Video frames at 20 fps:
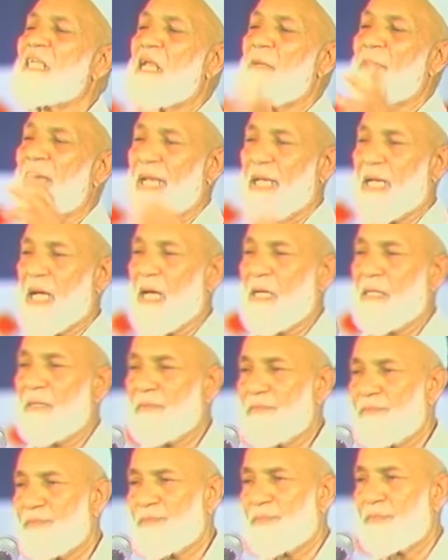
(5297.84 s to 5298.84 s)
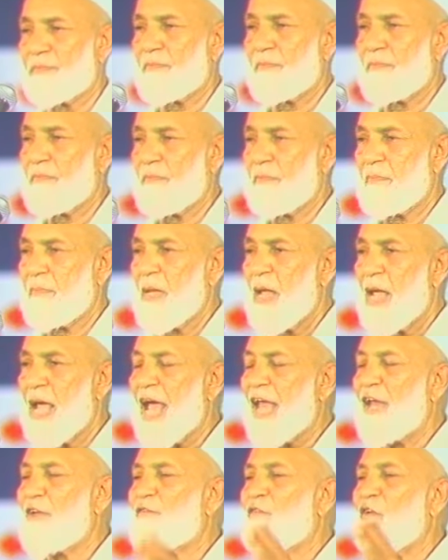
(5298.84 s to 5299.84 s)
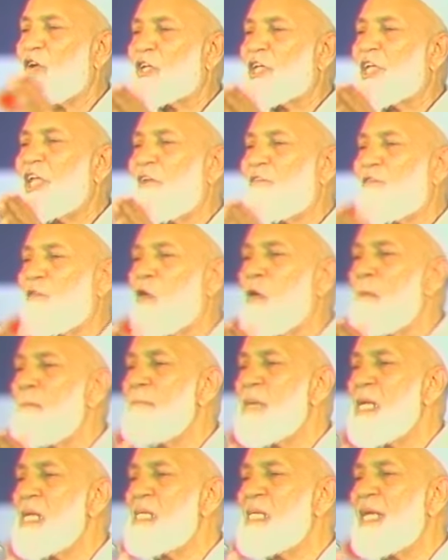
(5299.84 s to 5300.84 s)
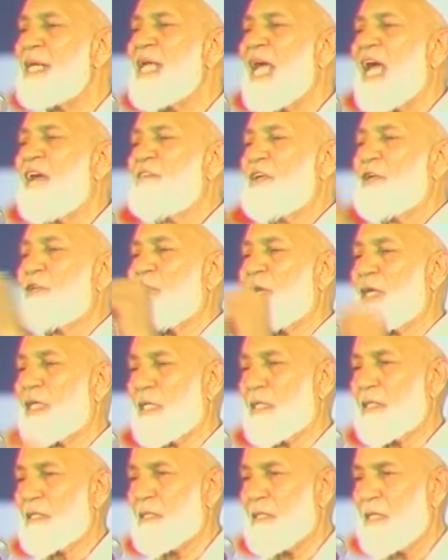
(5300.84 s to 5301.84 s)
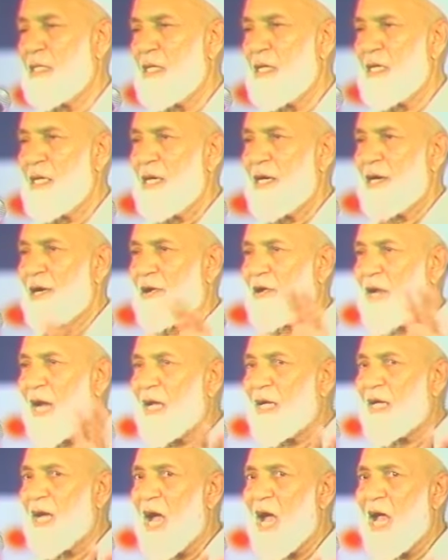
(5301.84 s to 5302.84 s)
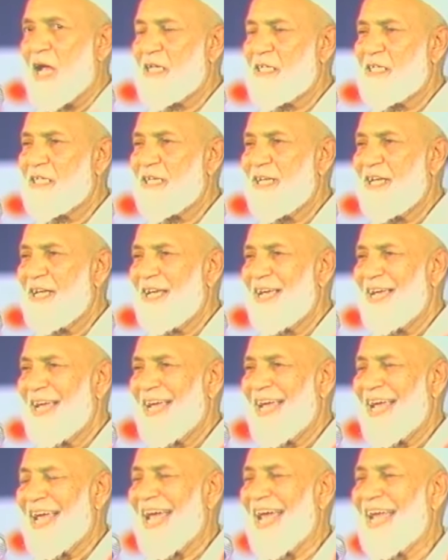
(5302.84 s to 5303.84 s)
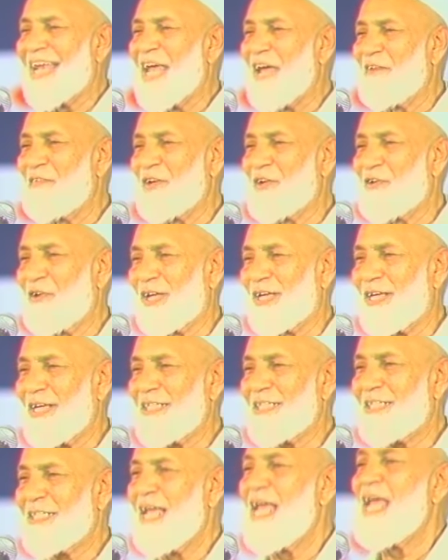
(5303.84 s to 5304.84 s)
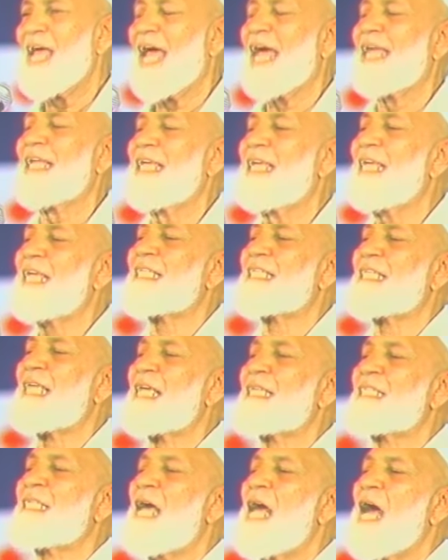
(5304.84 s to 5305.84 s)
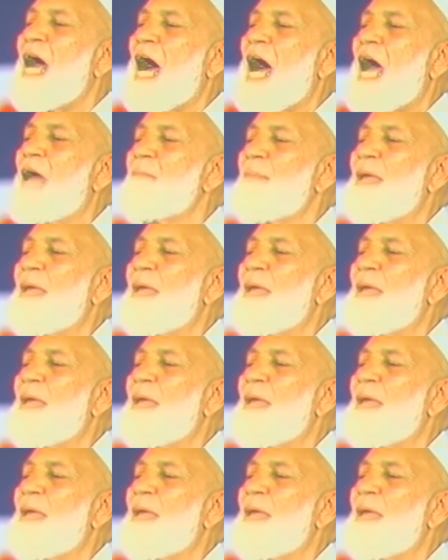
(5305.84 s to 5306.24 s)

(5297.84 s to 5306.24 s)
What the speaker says: in America and 44 million heavy drinkers. Drunkards and heavy drinkers. And he says, I